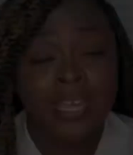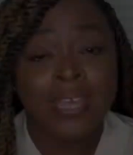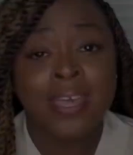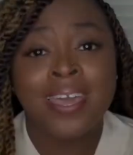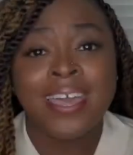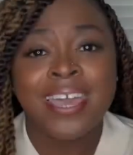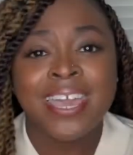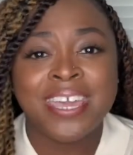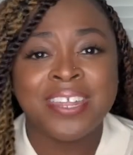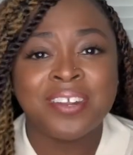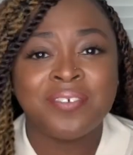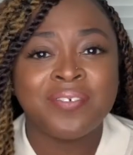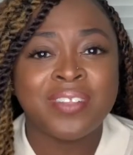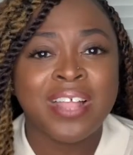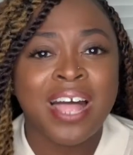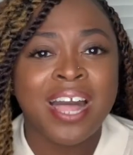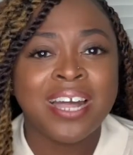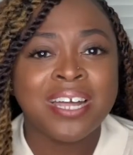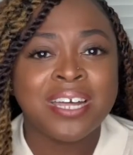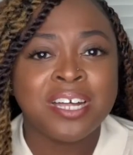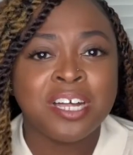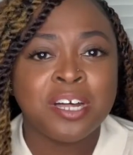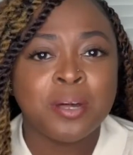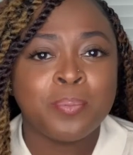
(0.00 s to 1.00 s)
In a vlog
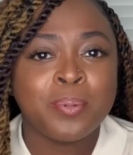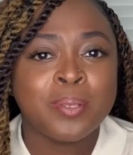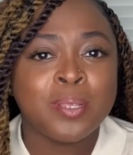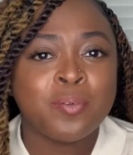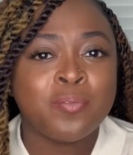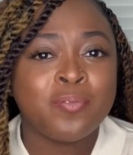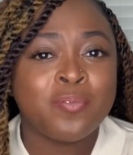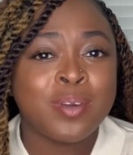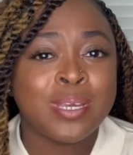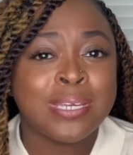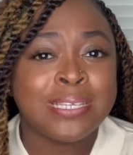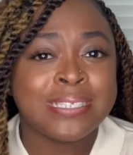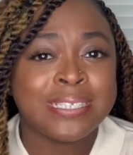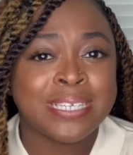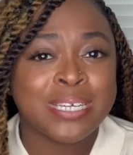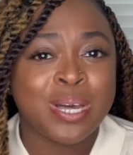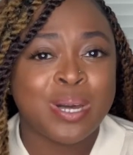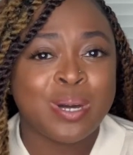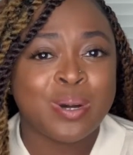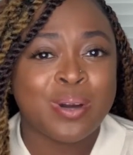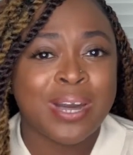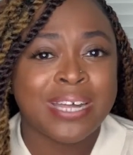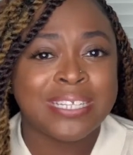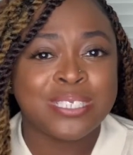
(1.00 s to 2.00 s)
a couple of weeks
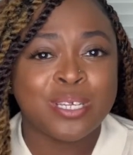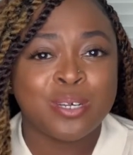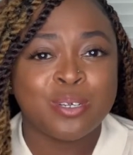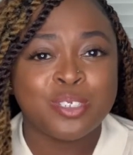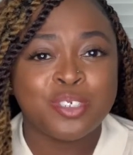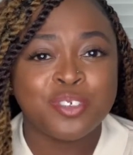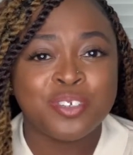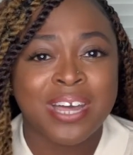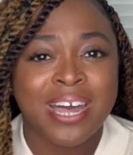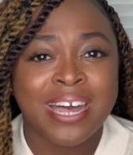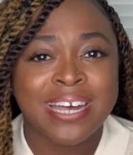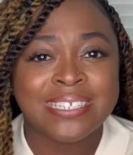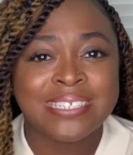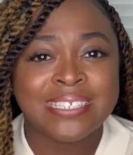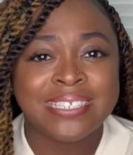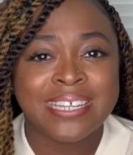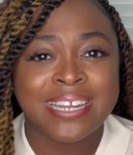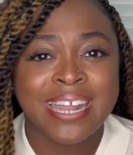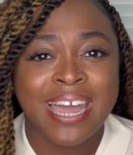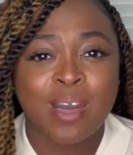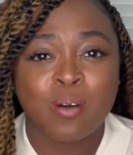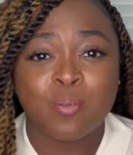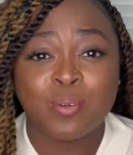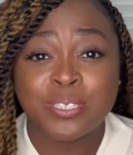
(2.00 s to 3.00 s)
ago, I told you guys that
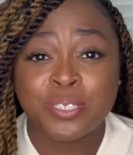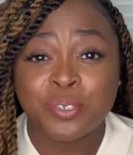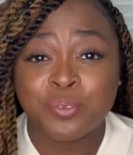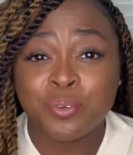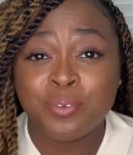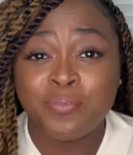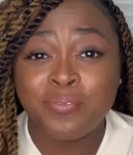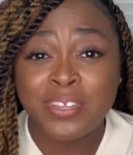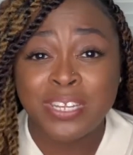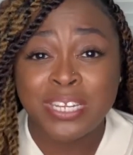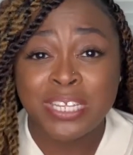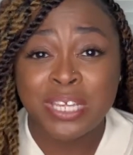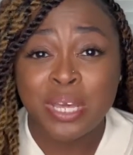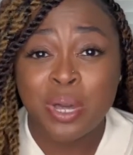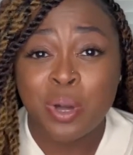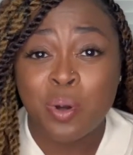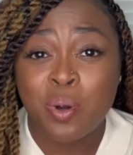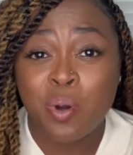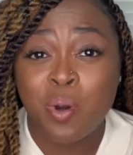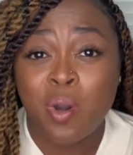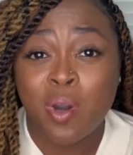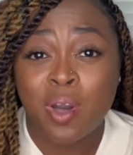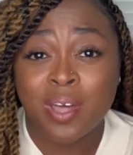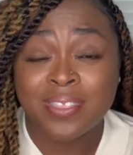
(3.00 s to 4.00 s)
I would do a video
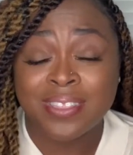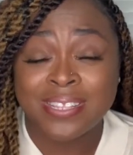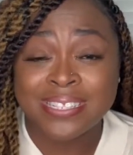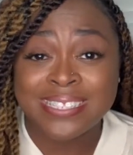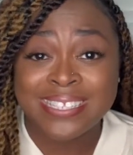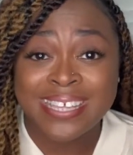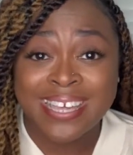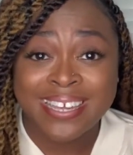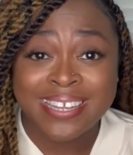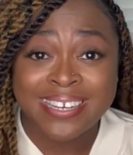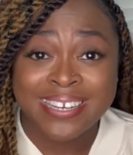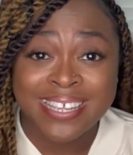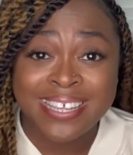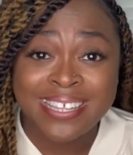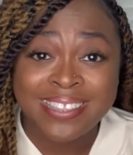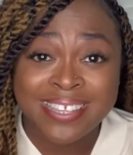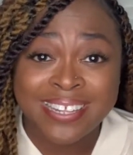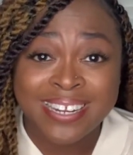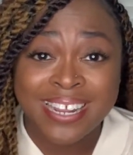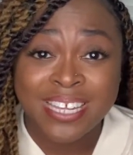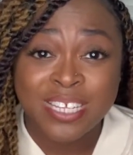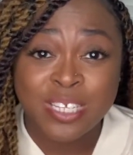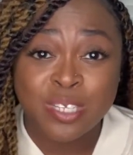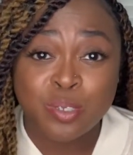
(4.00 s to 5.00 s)
on the technique that
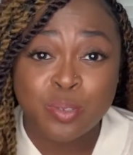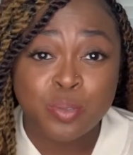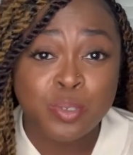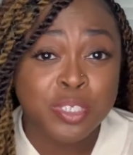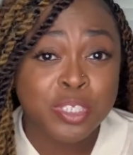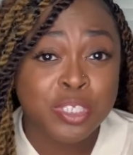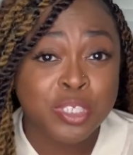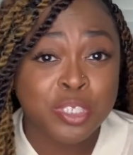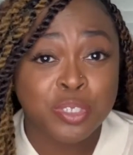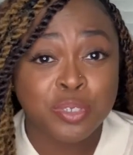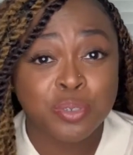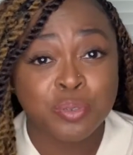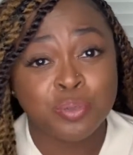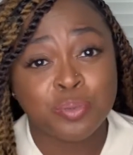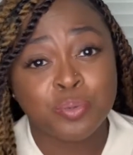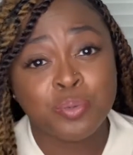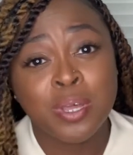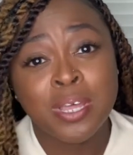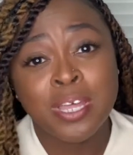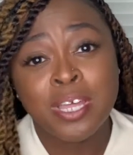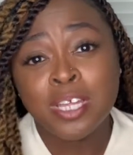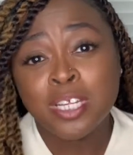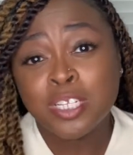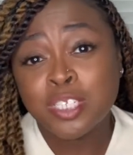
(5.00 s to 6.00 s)
I used to
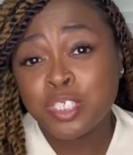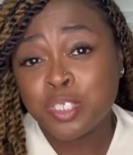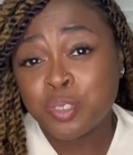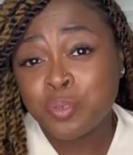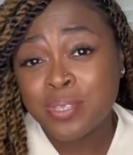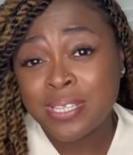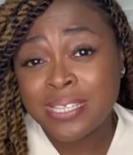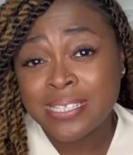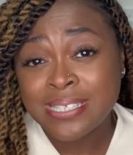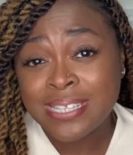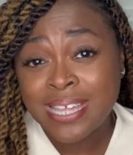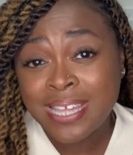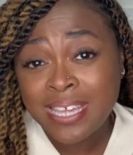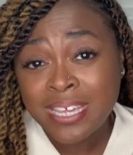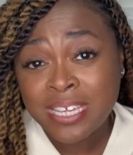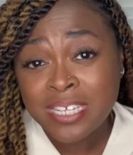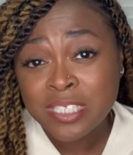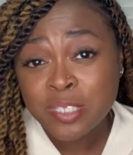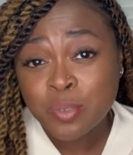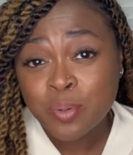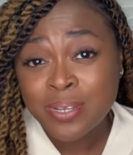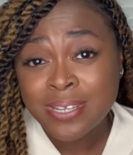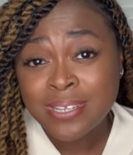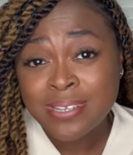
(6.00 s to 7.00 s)
do these kinky
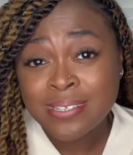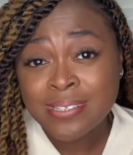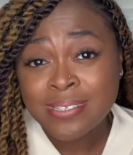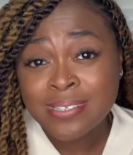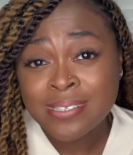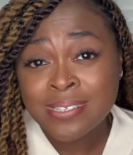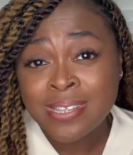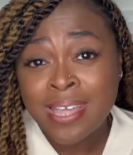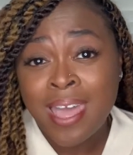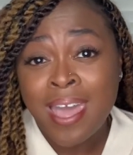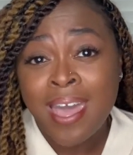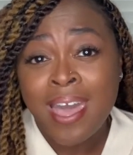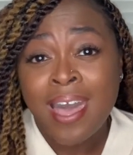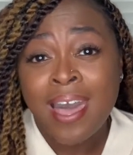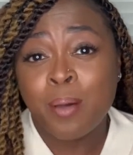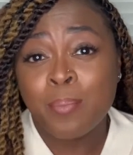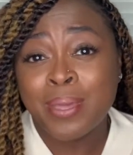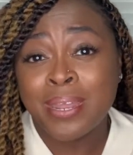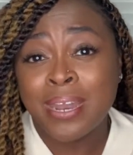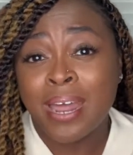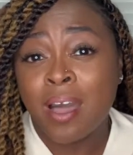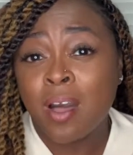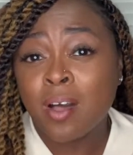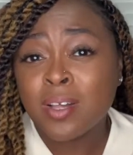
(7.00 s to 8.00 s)
twists.
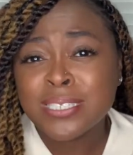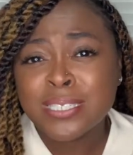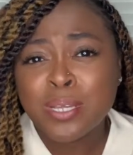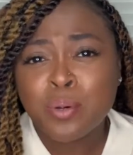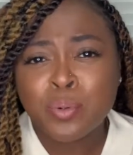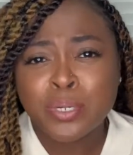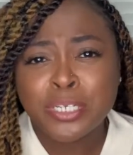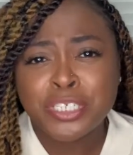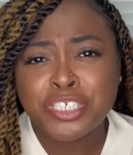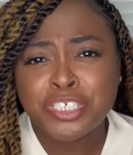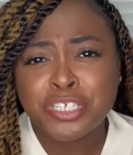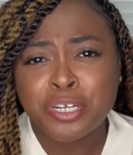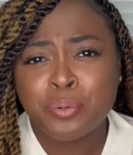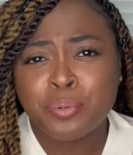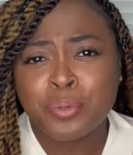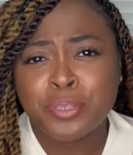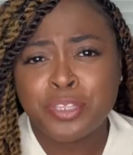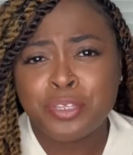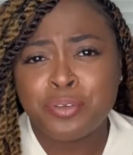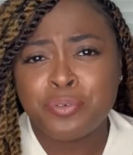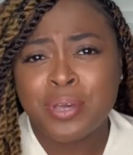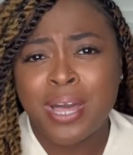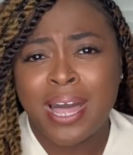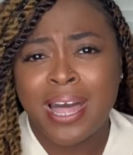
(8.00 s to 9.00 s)
And I also want to share with
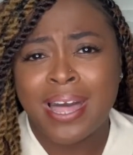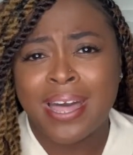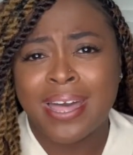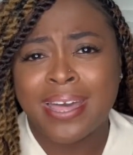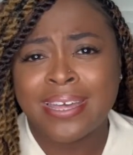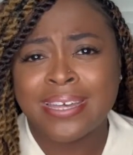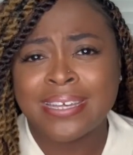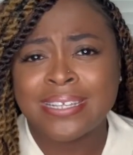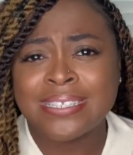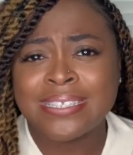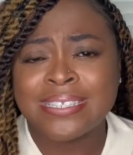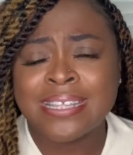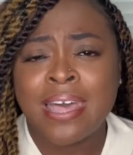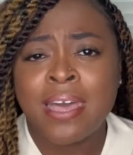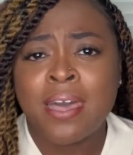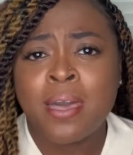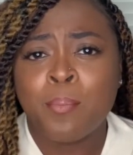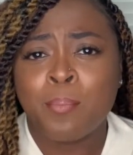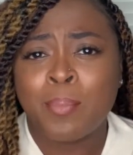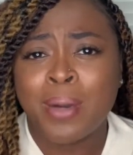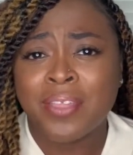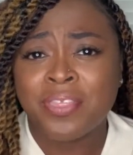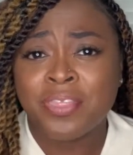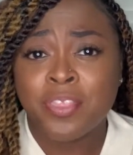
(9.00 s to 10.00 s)
you guys
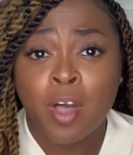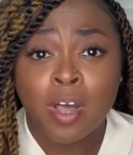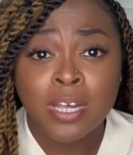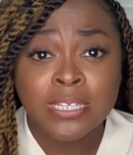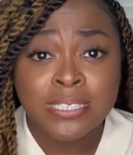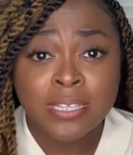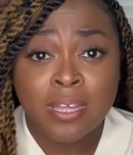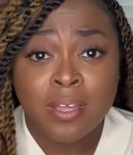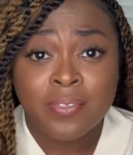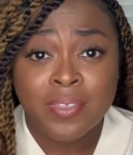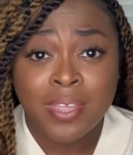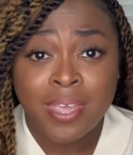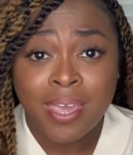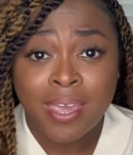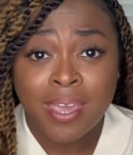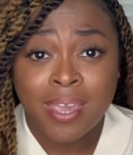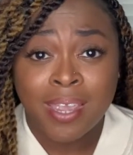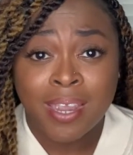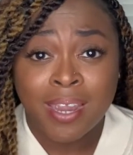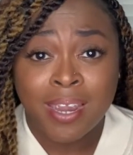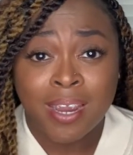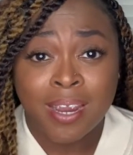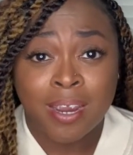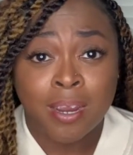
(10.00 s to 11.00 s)
my thoughts on the
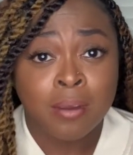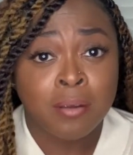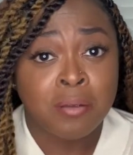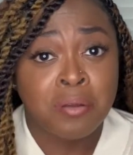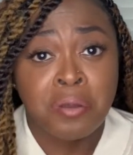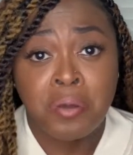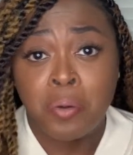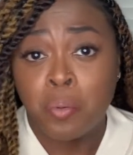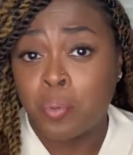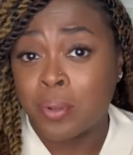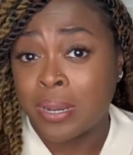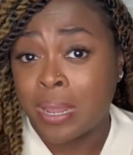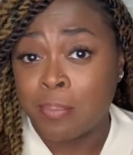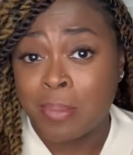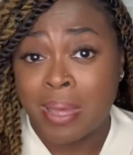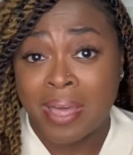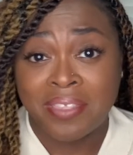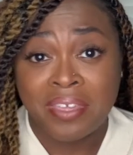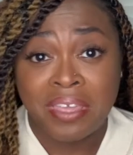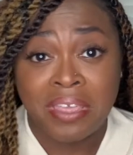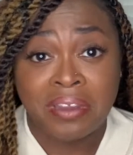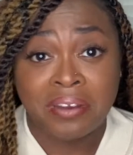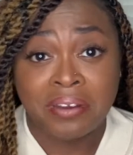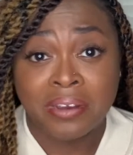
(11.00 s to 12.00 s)
hair. Would I buy the
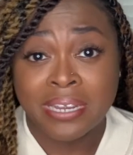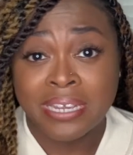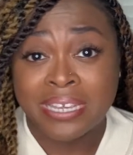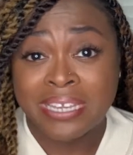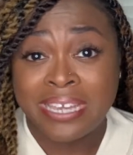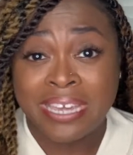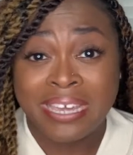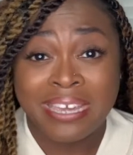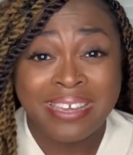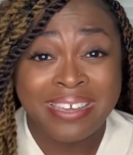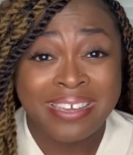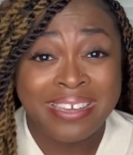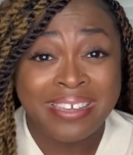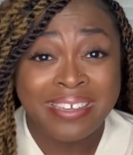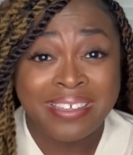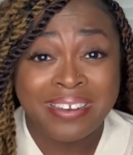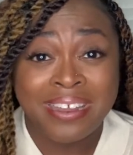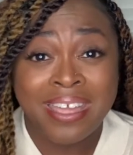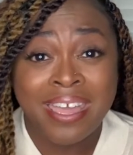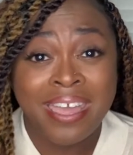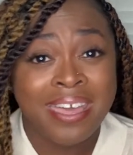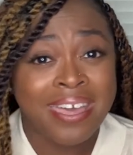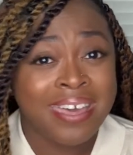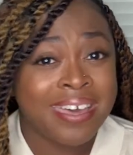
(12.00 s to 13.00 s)
hair again?
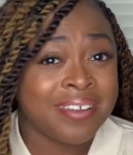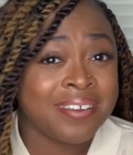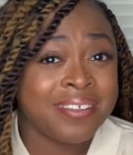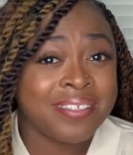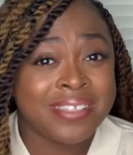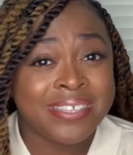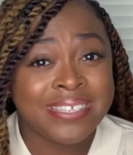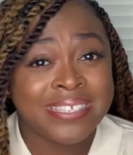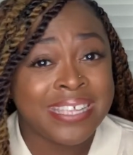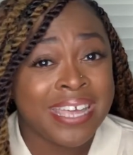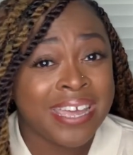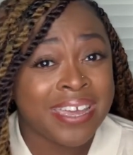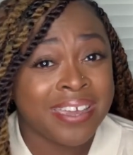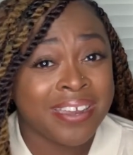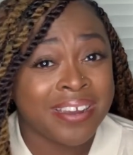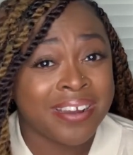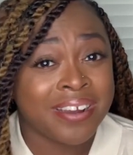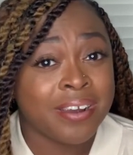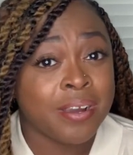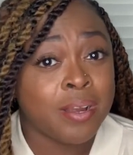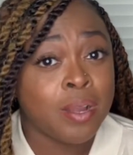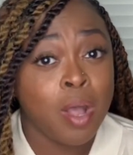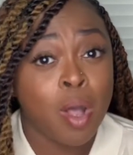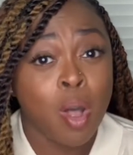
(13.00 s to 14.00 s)
How did this
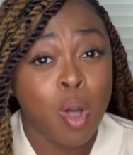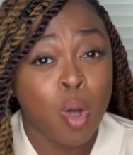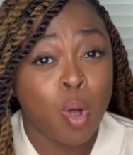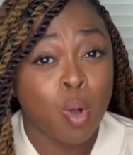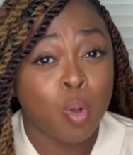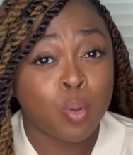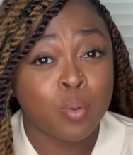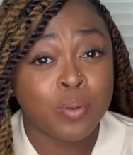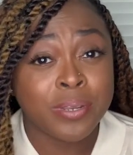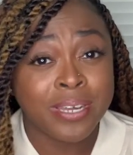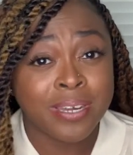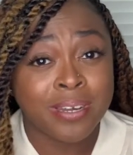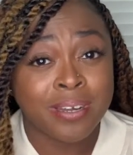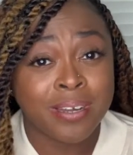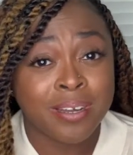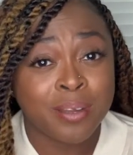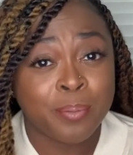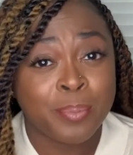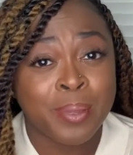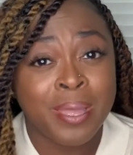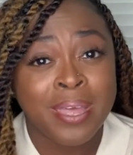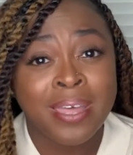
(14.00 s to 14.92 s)
hair hold up?